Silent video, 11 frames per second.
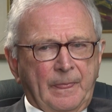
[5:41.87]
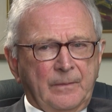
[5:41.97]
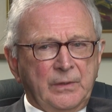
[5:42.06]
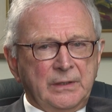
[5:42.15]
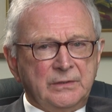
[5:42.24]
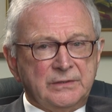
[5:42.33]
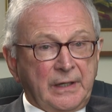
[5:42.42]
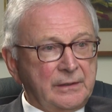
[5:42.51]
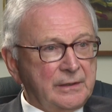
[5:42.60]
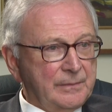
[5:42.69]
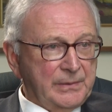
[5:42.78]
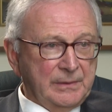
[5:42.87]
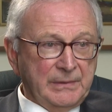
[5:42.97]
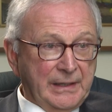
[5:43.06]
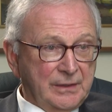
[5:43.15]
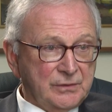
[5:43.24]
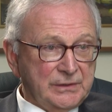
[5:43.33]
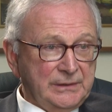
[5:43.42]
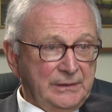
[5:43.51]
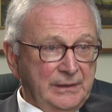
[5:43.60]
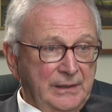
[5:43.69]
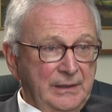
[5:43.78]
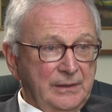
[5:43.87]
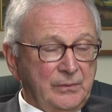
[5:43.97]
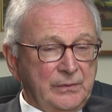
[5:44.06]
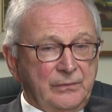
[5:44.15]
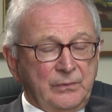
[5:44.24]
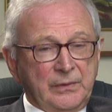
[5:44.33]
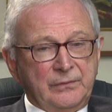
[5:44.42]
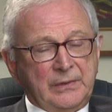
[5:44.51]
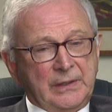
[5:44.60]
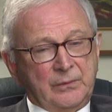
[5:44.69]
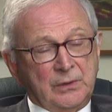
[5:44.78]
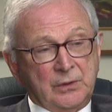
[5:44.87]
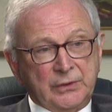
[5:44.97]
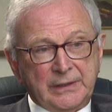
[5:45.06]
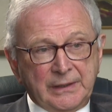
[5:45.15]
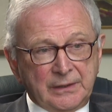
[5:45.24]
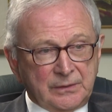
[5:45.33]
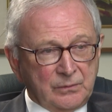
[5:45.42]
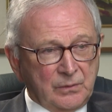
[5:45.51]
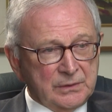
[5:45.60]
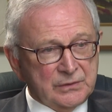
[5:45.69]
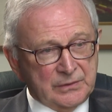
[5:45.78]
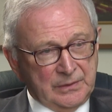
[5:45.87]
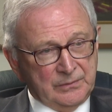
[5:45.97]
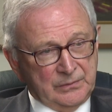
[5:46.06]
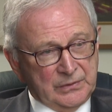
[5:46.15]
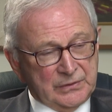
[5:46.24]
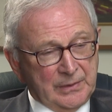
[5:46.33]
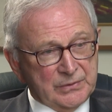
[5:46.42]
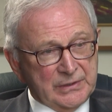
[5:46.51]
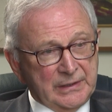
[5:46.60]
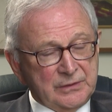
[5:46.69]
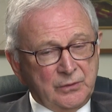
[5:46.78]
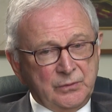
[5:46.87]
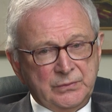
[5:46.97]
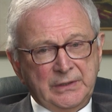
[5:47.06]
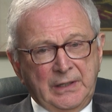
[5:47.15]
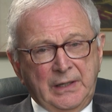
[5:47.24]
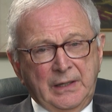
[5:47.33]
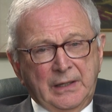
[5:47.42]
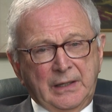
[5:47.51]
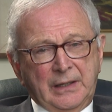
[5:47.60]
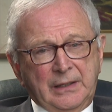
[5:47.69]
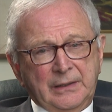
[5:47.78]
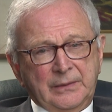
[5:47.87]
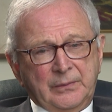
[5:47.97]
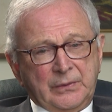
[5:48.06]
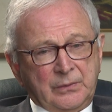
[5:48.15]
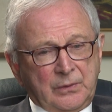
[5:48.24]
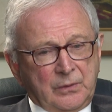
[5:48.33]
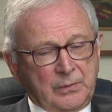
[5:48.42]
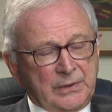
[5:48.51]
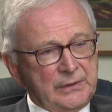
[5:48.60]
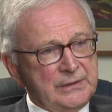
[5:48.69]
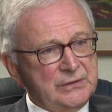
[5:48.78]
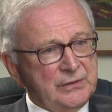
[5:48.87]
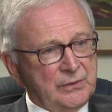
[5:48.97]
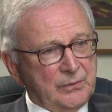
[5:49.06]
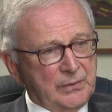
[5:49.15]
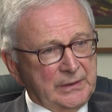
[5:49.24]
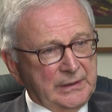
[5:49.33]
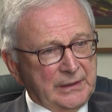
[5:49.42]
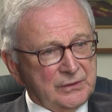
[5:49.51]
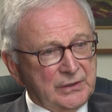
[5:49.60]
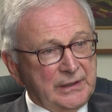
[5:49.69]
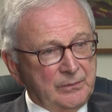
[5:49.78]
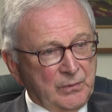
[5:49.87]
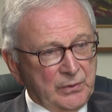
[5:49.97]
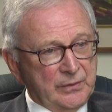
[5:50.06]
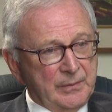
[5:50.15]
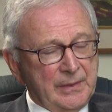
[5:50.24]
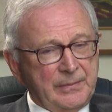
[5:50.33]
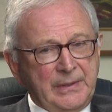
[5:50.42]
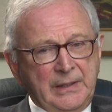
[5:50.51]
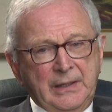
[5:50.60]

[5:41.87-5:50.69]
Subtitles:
We started up NB housing. We're looking at the ones, the subsidized homes or buildings, so that we can actually get more of them up.